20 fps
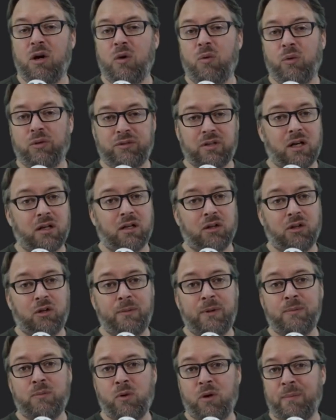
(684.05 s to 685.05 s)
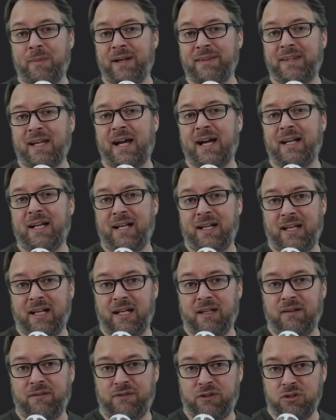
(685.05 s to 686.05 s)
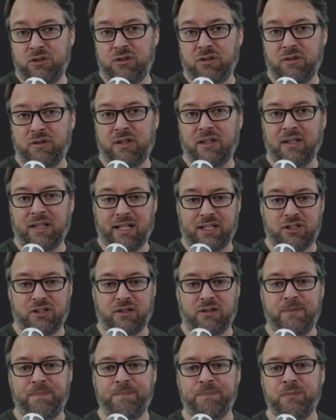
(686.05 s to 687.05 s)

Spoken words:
We'll talk a little bit more about that in a future lecture.